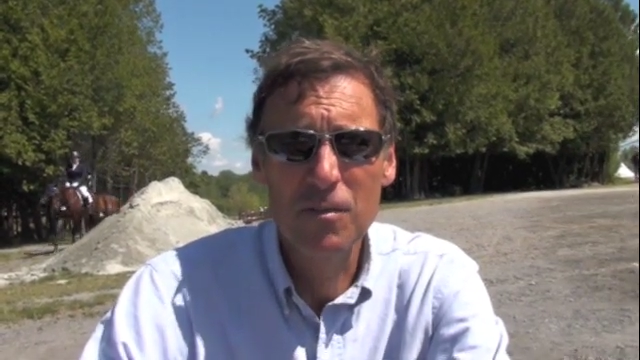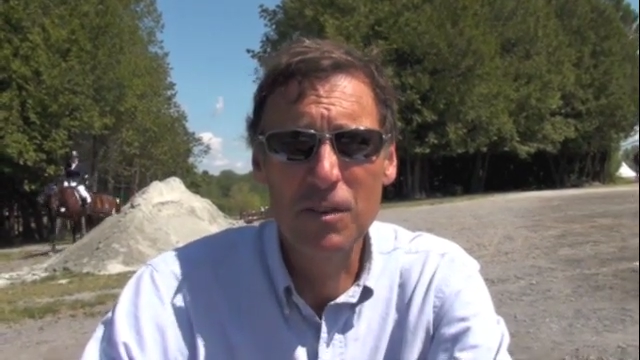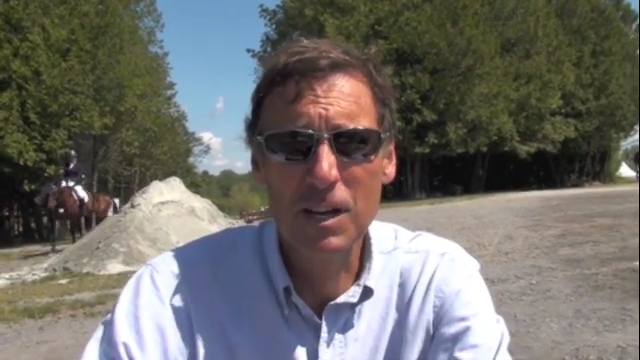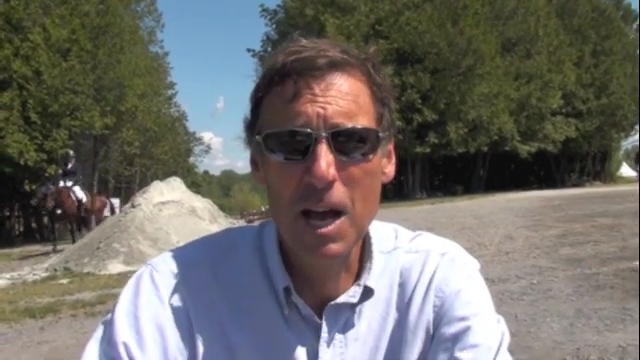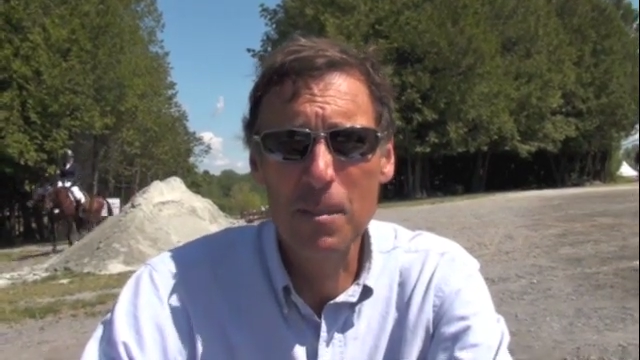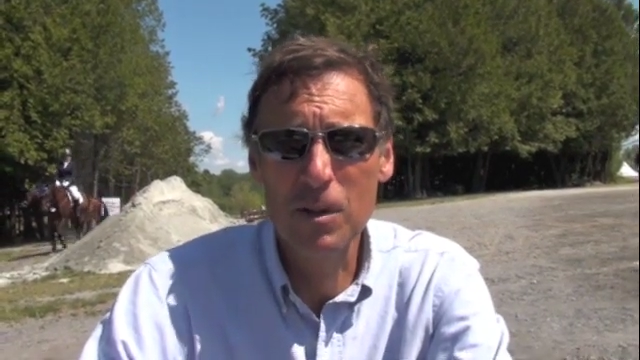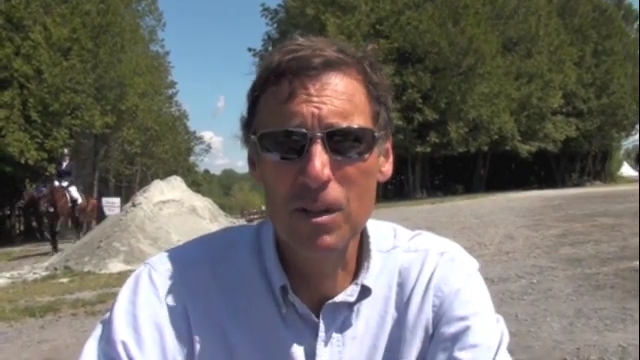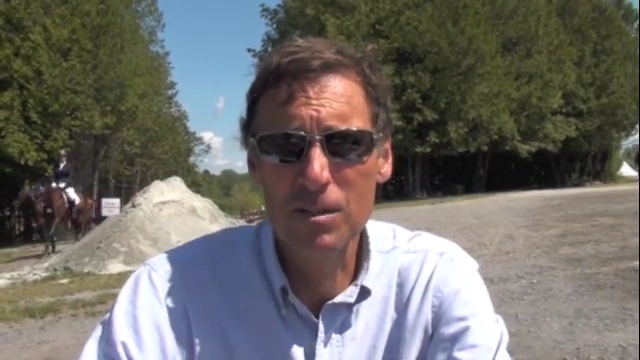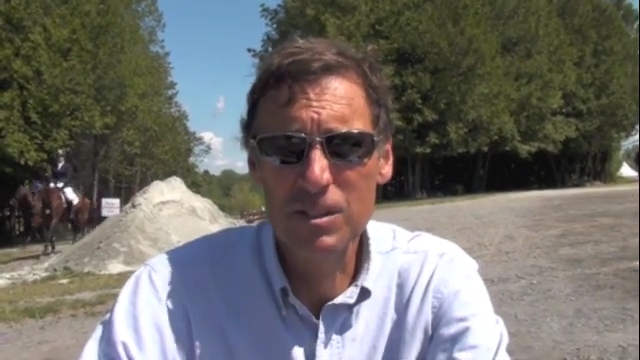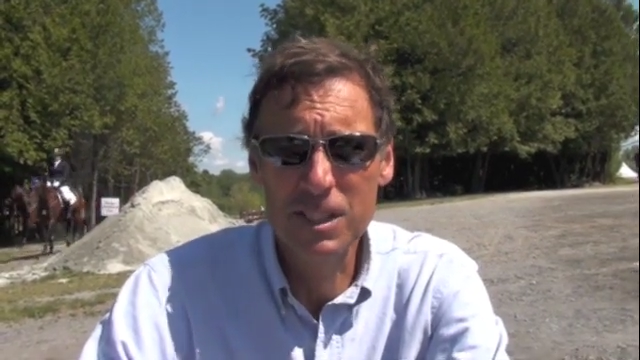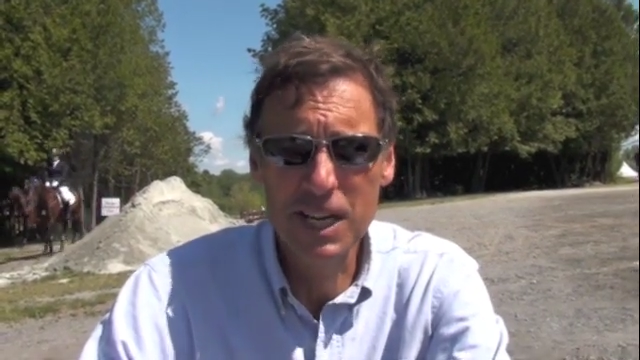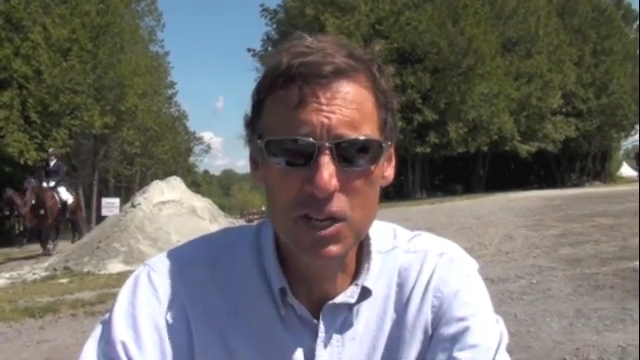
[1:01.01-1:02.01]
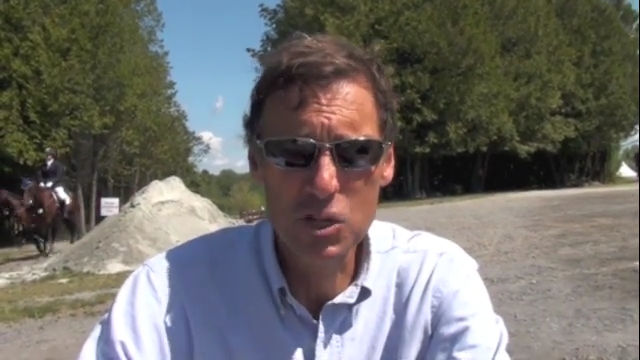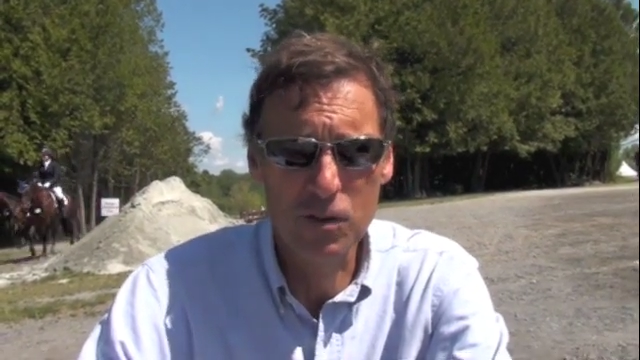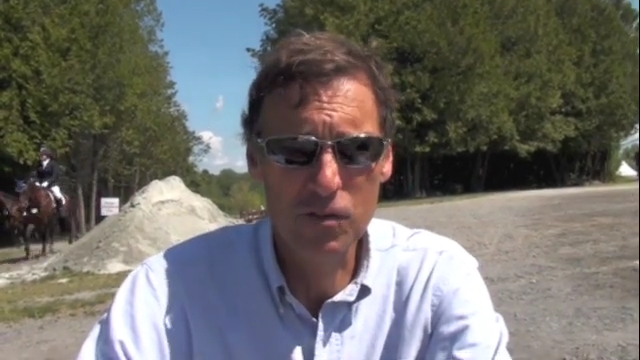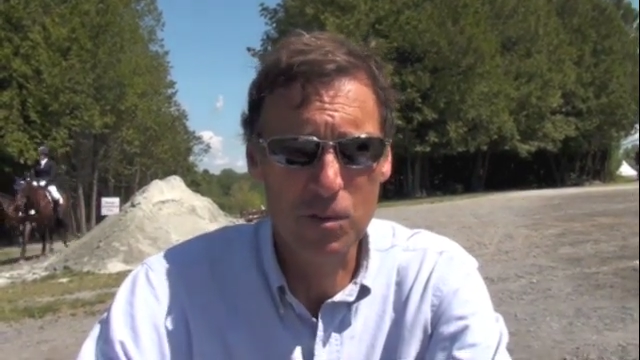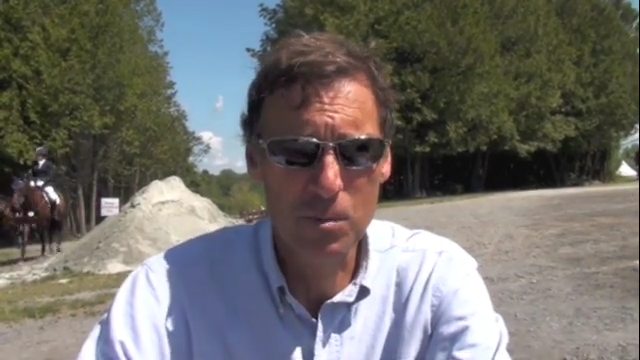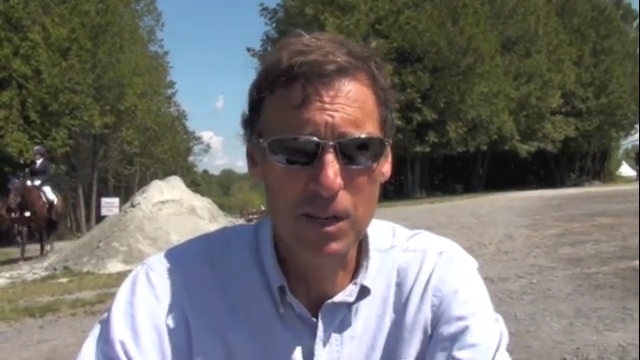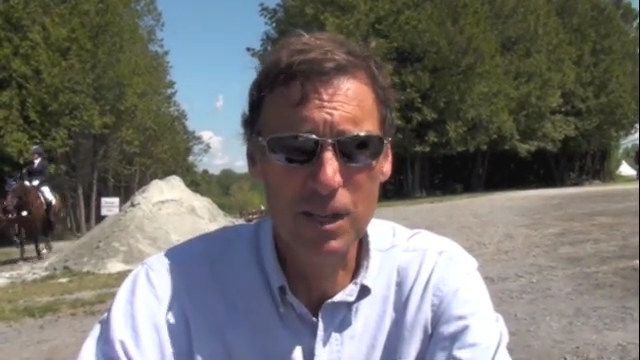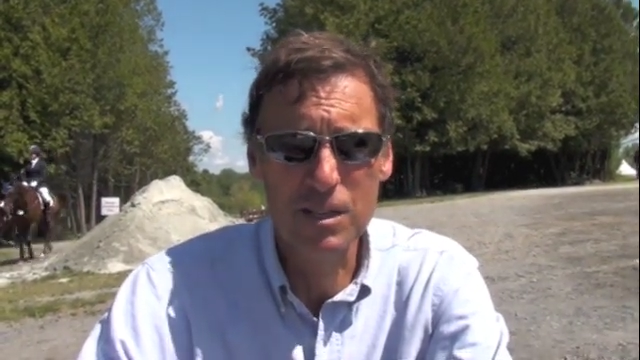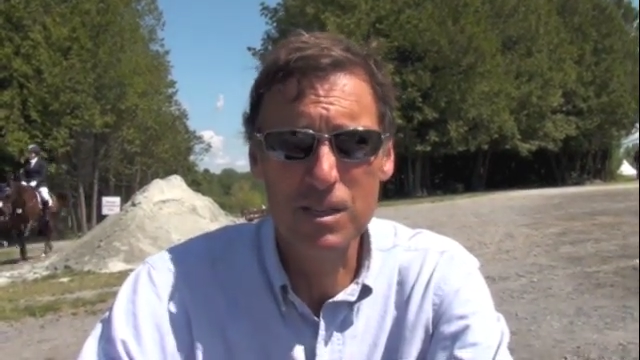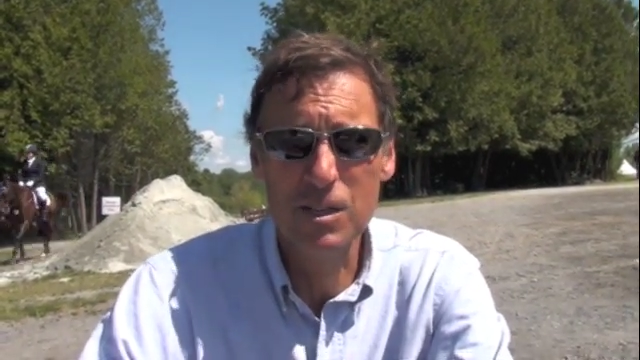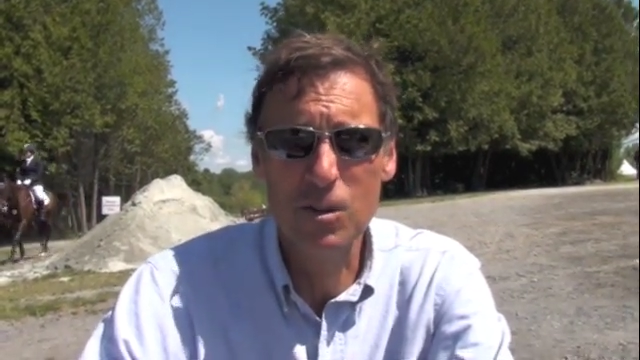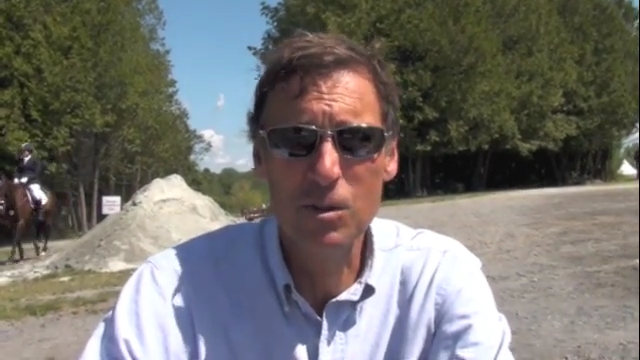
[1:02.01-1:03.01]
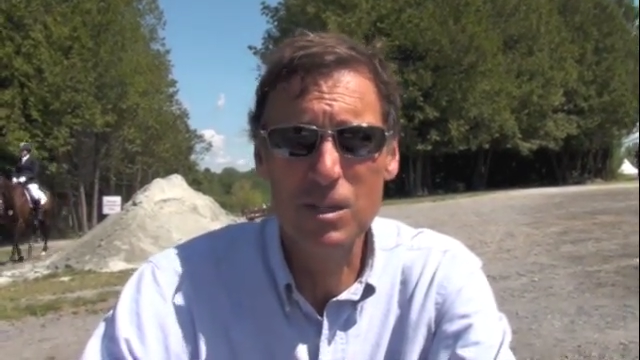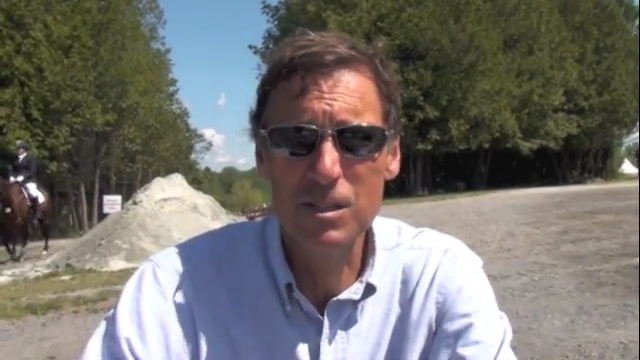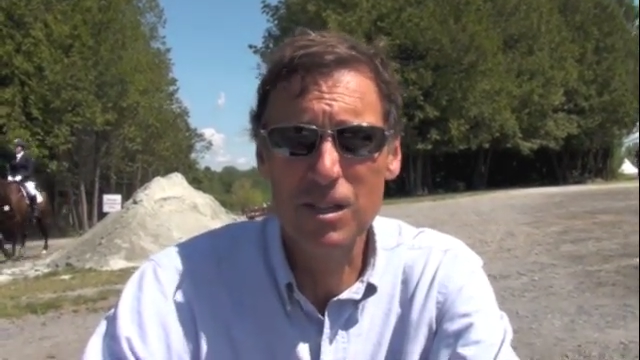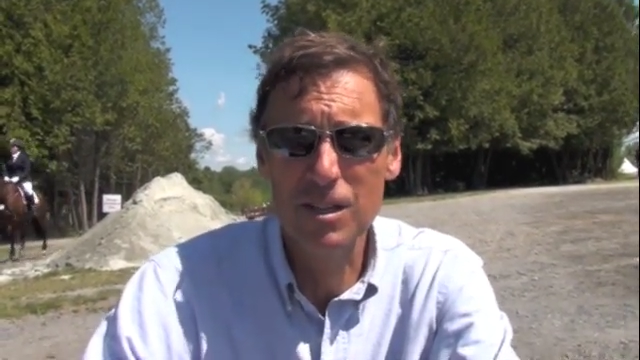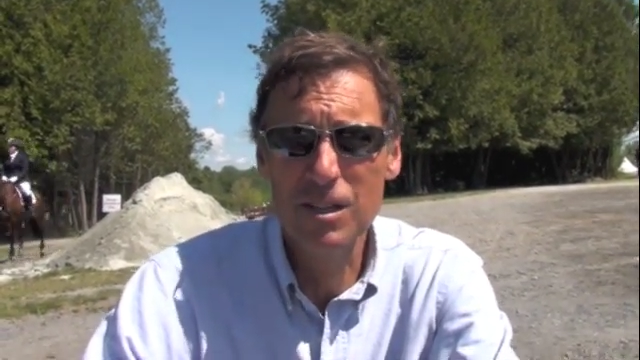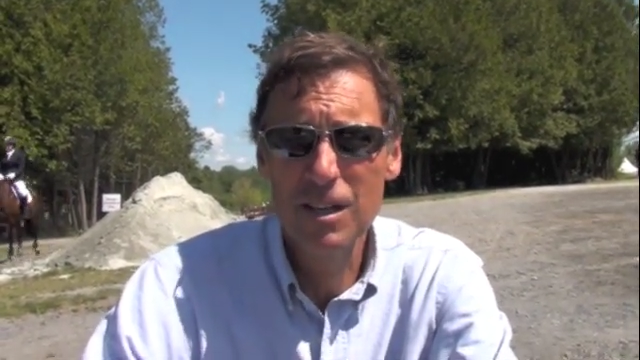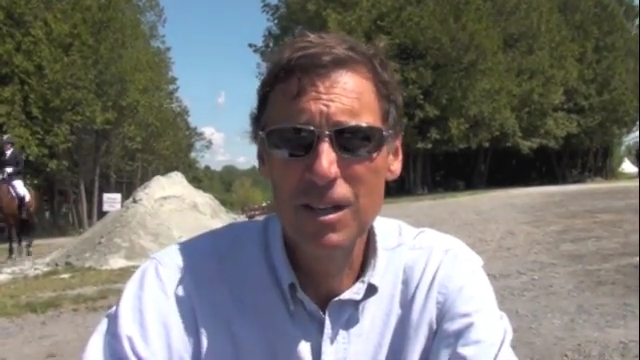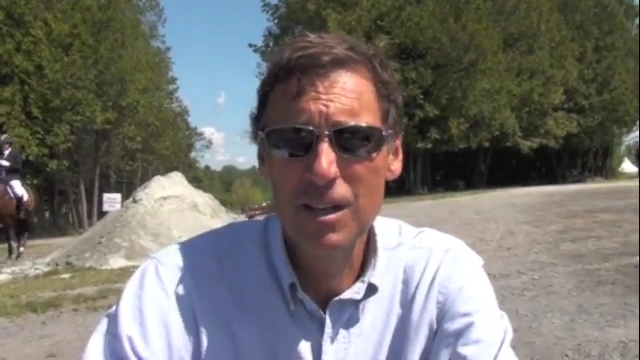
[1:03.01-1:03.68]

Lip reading: phenomenal teacher for me, and so he's a